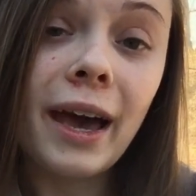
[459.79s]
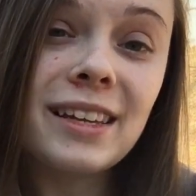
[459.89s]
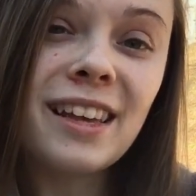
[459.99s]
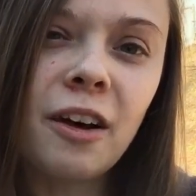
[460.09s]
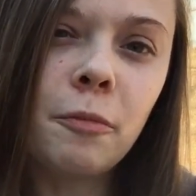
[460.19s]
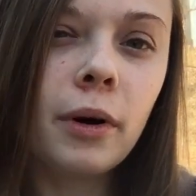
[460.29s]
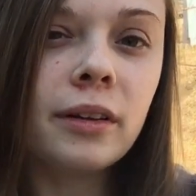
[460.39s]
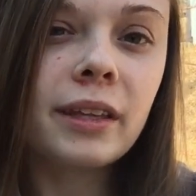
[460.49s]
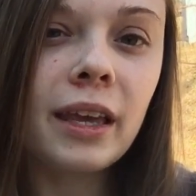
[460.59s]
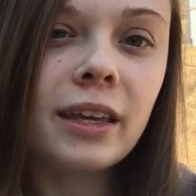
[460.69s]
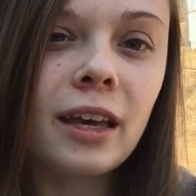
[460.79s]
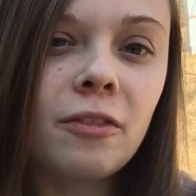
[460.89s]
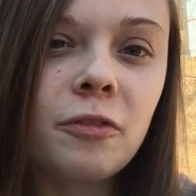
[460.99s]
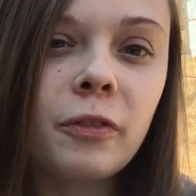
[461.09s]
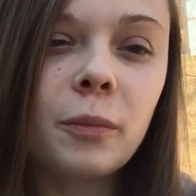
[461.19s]
as a birthday
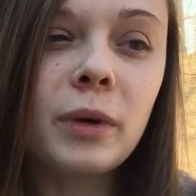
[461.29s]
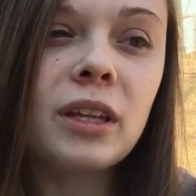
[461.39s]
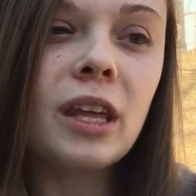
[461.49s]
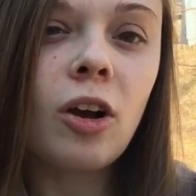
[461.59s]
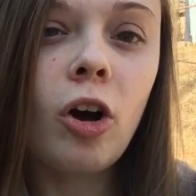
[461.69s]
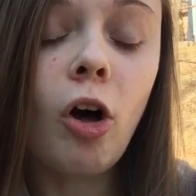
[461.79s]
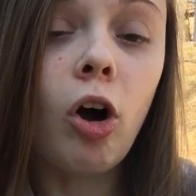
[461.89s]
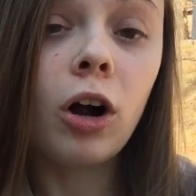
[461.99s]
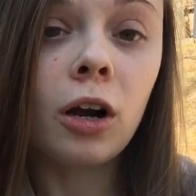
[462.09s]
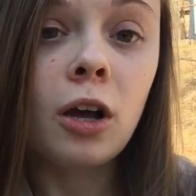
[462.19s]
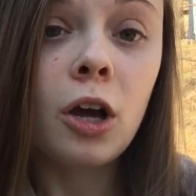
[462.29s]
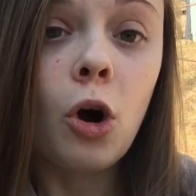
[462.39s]
gift for being there on our